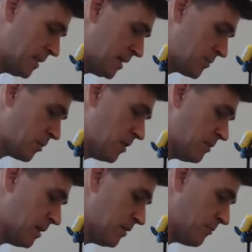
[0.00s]
It's
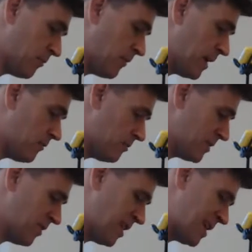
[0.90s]
probably better for flavor,
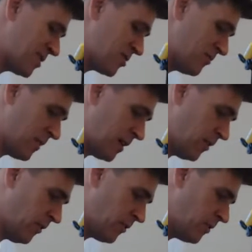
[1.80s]
but not as good for
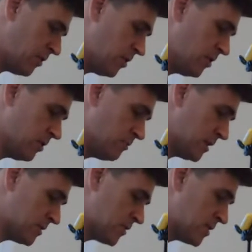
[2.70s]
health.
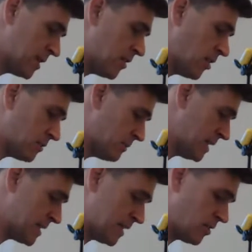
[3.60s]
But stinking hot
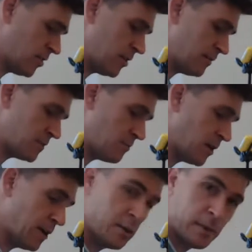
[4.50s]
means like hot enough to
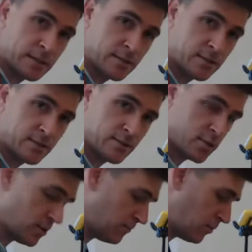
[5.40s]
brown the butter.
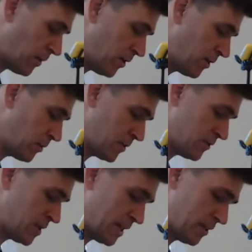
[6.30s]
So if you're wondering what
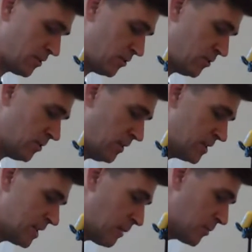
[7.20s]
the technical
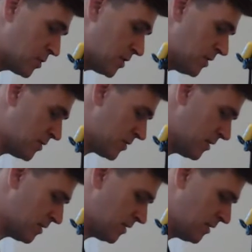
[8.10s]
temperature is,
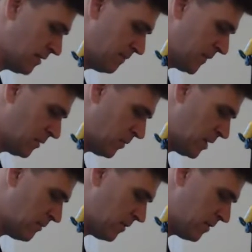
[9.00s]

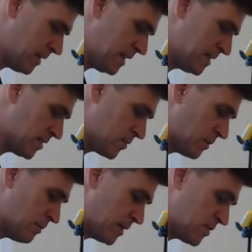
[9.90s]
whatever the heat is
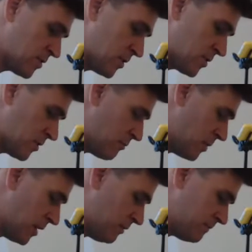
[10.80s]
when butter starts going
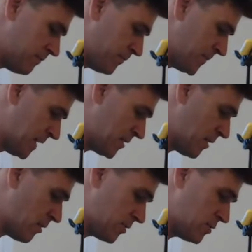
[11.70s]
brown, that's
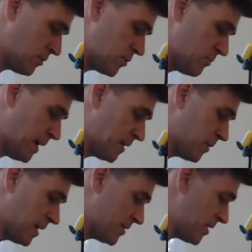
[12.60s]
how hot you want your pan
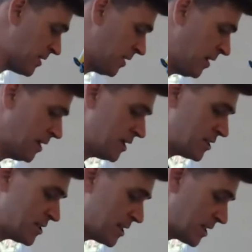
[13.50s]
when I say
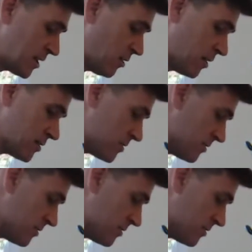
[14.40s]
stinking hot.